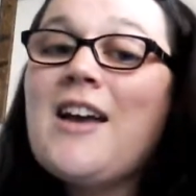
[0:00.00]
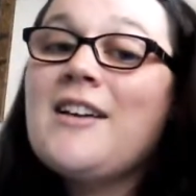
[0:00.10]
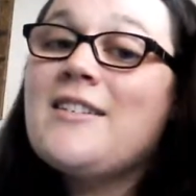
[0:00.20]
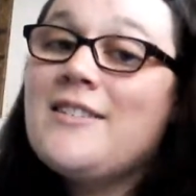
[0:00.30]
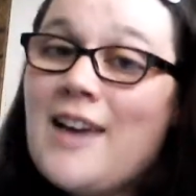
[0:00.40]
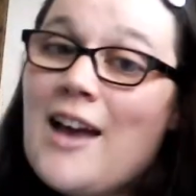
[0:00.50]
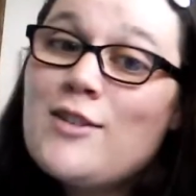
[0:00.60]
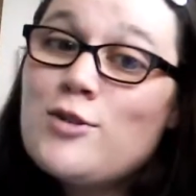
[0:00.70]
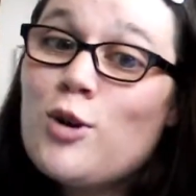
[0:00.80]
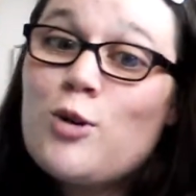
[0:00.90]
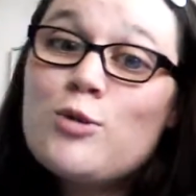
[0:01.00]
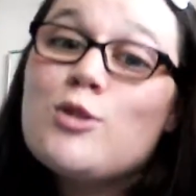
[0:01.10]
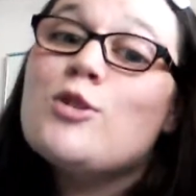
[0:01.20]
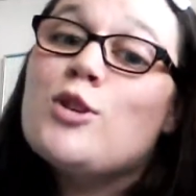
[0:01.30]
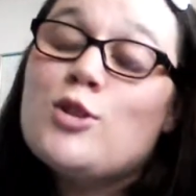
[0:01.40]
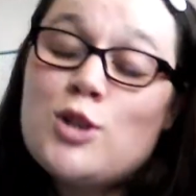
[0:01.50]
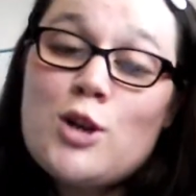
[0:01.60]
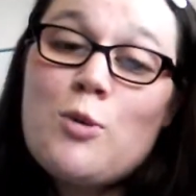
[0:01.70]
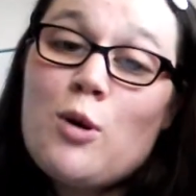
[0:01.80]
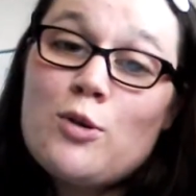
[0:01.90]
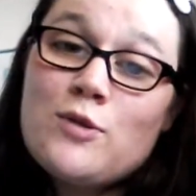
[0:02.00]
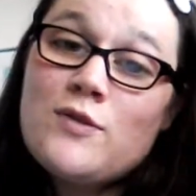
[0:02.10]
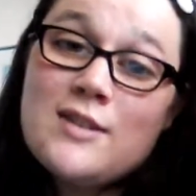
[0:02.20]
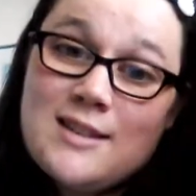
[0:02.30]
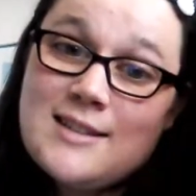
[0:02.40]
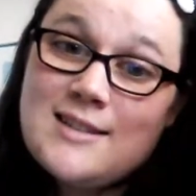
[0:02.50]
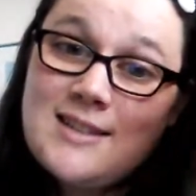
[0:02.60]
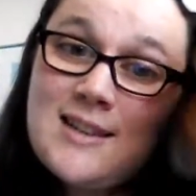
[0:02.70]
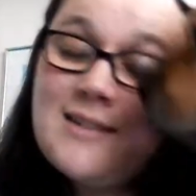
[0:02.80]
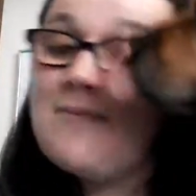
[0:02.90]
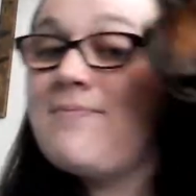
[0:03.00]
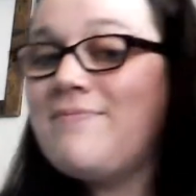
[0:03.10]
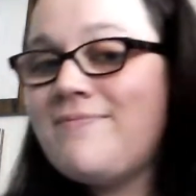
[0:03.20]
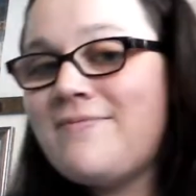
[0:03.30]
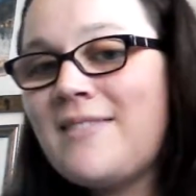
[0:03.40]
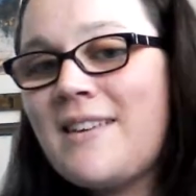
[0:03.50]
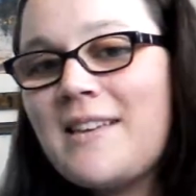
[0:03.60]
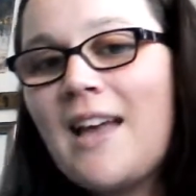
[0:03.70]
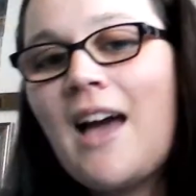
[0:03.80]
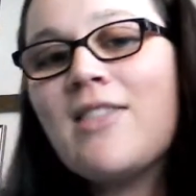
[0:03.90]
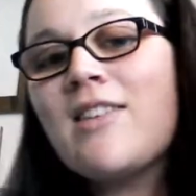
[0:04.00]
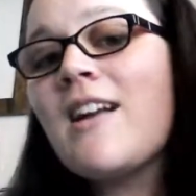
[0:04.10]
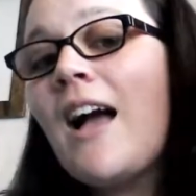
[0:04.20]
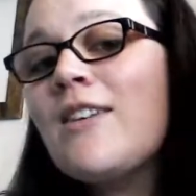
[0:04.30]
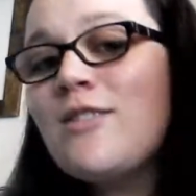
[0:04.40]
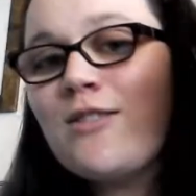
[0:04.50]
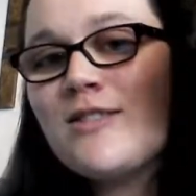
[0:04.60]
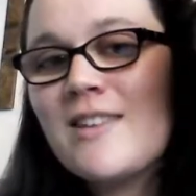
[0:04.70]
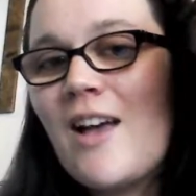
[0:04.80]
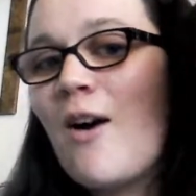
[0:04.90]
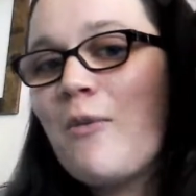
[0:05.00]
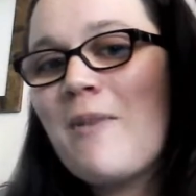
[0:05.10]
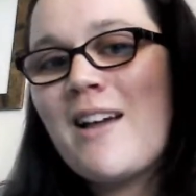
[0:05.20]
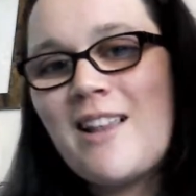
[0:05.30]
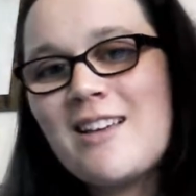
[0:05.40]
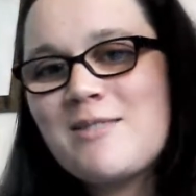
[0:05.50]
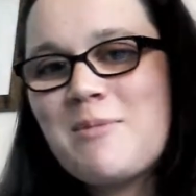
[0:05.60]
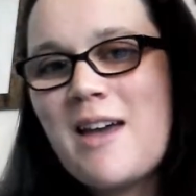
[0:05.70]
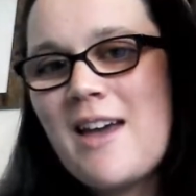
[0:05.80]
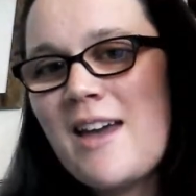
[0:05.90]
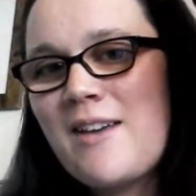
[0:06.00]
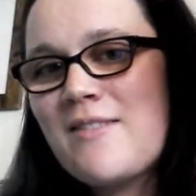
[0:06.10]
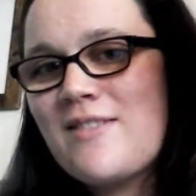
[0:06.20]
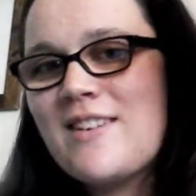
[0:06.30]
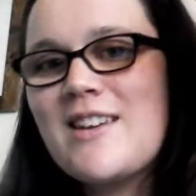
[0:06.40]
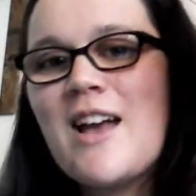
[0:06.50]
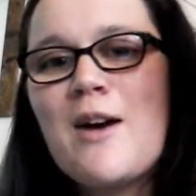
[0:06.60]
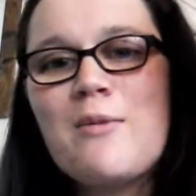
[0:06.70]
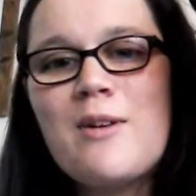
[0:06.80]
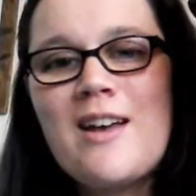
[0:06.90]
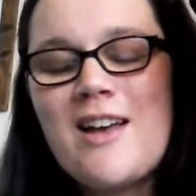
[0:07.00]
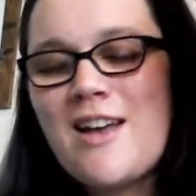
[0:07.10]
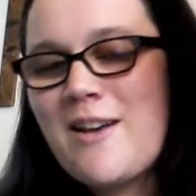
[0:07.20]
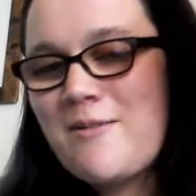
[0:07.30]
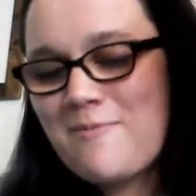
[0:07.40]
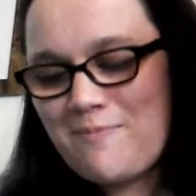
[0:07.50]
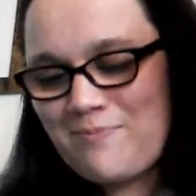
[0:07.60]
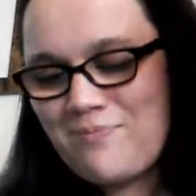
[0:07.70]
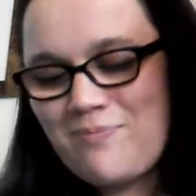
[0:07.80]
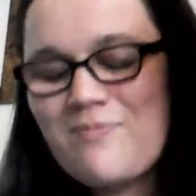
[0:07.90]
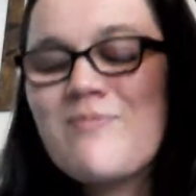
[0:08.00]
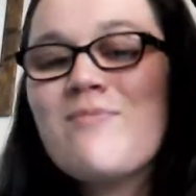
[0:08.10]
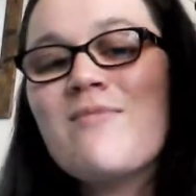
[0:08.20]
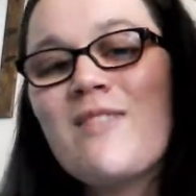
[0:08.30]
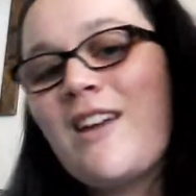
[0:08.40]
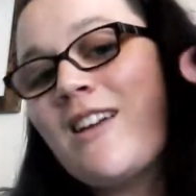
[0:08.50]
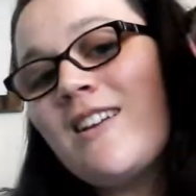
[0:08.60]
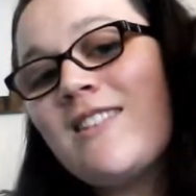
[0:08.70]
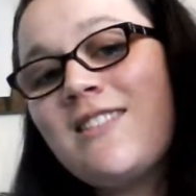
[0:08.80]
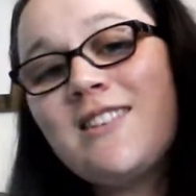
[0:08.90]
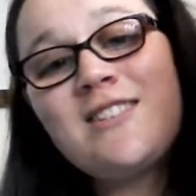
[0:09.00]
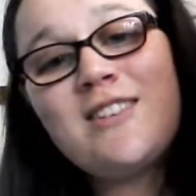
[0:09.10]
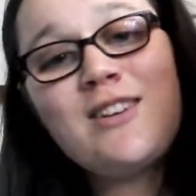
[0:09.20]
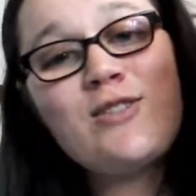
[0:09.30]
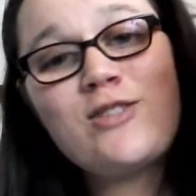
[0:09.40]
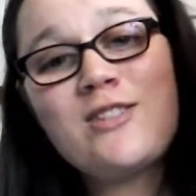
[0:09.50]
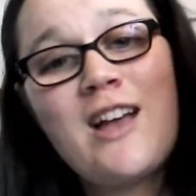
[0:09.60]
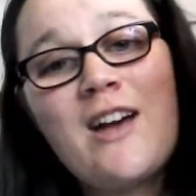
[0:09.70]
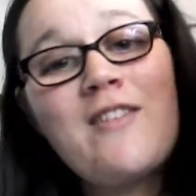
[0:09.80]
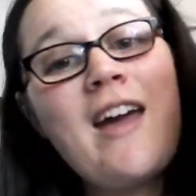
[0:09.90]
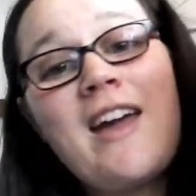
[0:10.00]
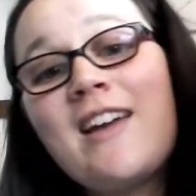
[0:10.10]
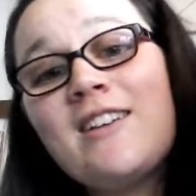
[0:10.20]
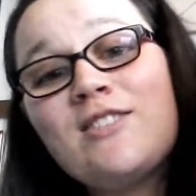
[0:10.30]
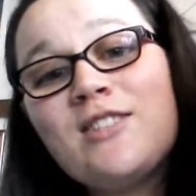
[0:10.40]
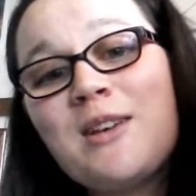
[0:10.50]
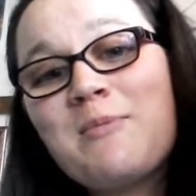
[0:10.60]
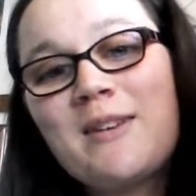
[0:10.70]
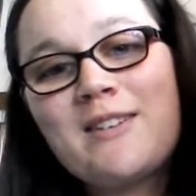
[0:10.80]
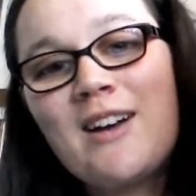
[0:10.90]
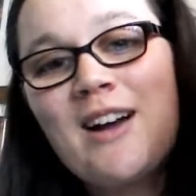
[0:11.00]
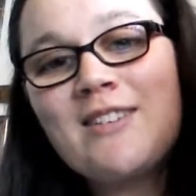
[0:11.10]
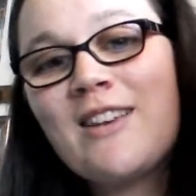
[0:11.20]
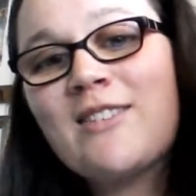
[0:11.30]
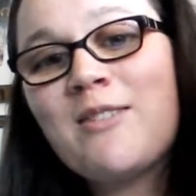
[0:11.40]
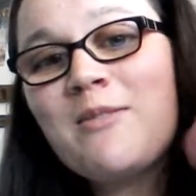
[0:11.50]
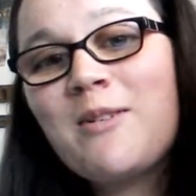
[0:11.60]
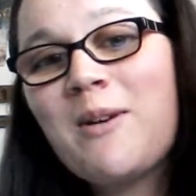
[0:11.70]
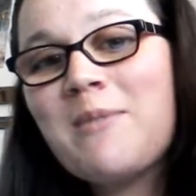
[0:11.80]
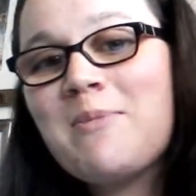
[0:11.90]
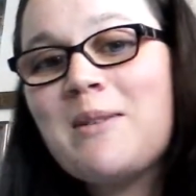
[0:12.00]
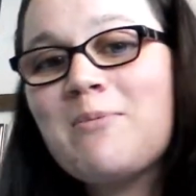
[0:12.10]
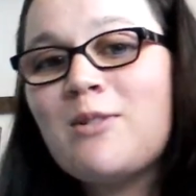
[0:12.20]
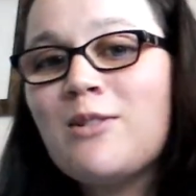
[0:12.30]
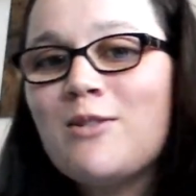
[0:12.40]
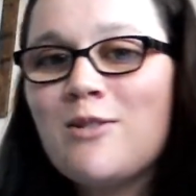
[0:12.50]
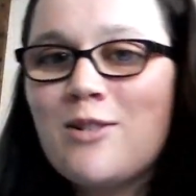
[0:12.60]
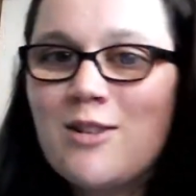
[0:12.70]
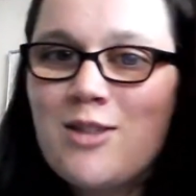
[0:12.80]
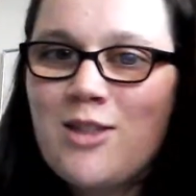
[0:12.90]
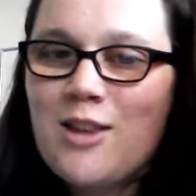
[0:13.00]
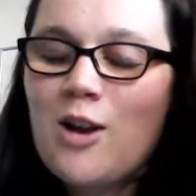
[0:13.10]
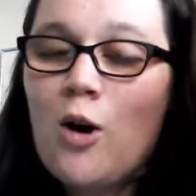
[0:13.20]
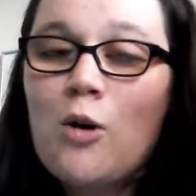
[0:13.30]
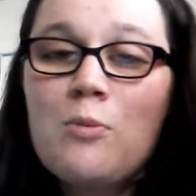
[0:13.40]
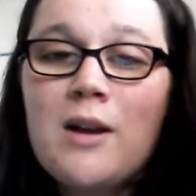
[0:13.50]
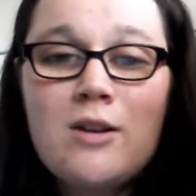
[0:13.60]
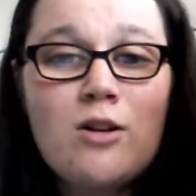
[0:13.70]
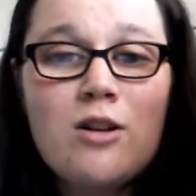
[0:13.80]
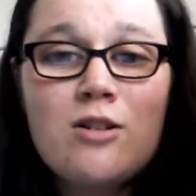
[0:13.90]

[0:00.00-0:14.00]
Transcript: Getting told you're too old for Disney. I think I used that on my last pet hate video. Um, Disney doesn't have an age limit, guys. I don't know why people look and think, oh my god,